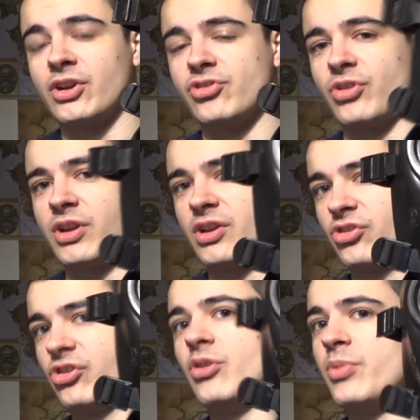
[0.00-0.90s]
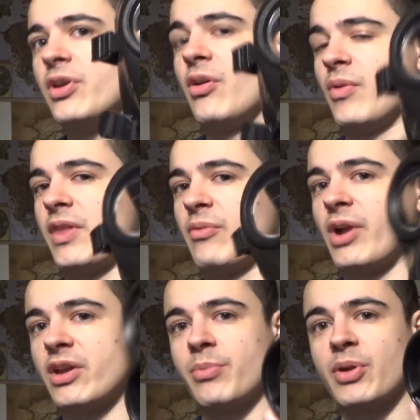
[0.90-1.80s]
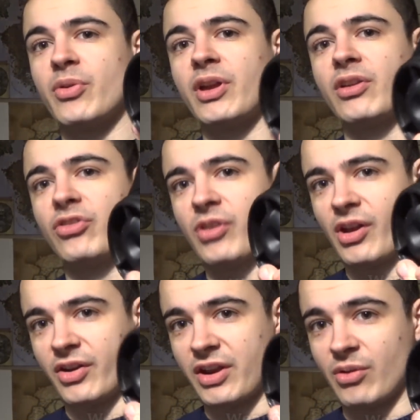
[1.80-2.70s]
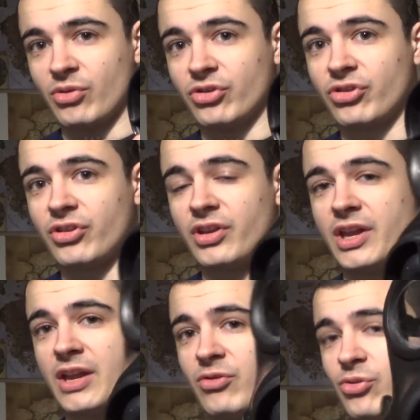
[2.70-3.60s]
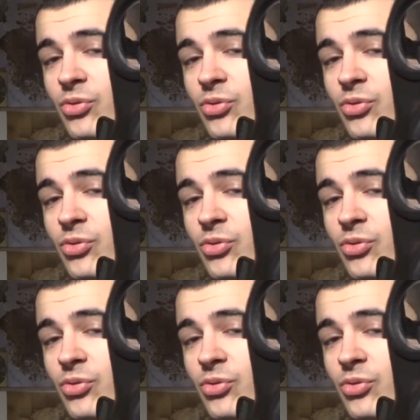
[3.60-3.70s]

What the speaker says: drinking tube, you know, when they raid a building. So the idea was it gives you